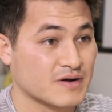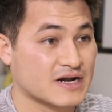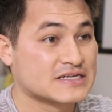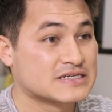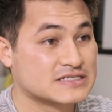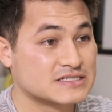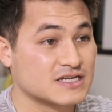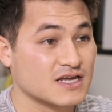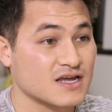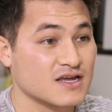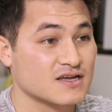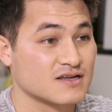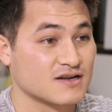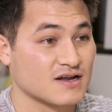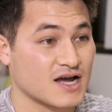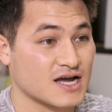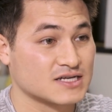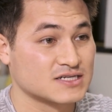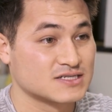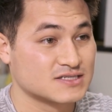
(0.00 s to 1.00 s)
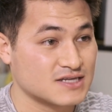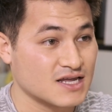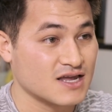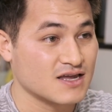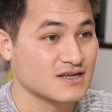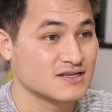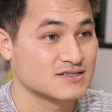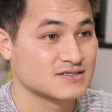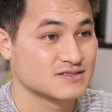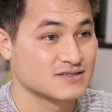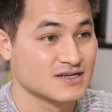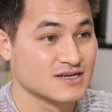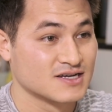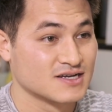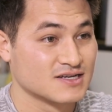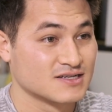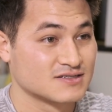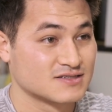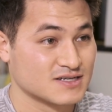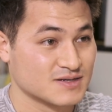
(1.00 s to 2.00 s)
But I stayed
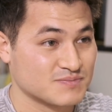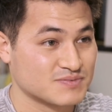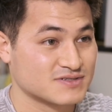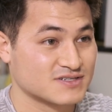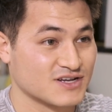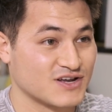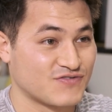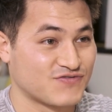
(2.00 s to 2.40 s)
tipsy